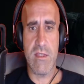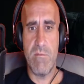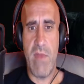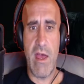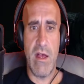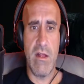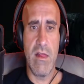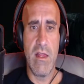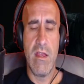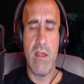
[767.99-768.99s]

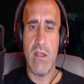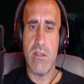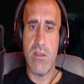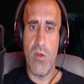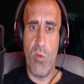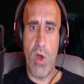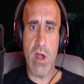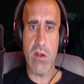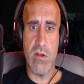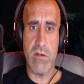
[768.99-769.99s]
smell to the
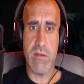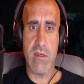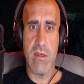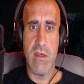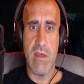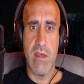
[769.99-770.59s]
walkers.